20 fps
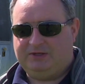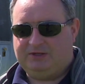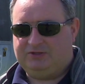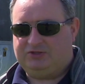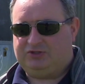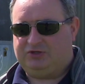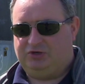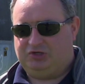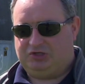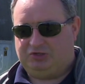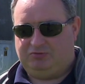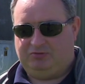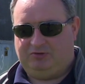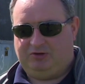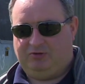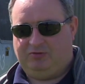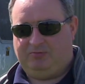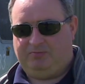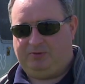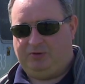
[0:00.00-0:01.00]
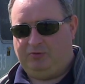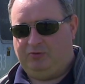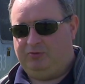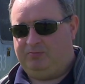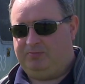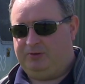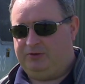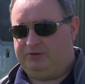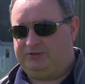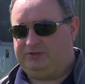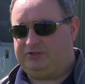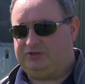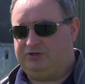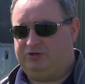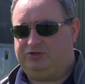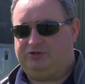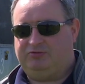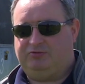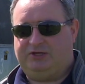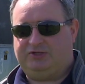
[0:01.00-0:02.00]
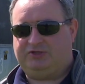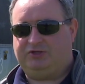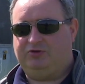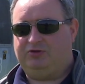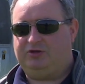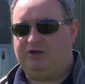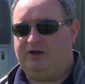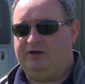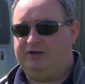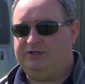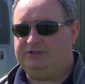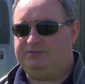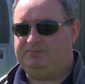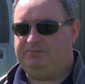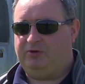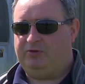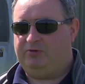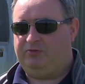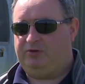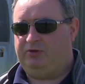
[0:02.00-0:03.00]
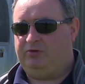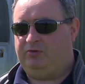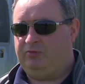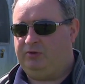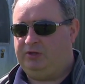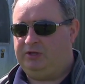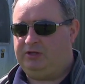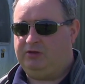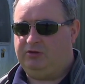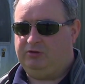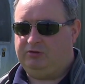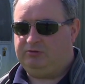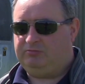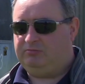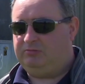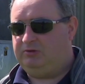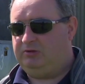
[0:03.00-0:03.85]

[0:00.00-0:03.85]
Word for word: search and you know, pure blood search and rescue guys, but you know, we could.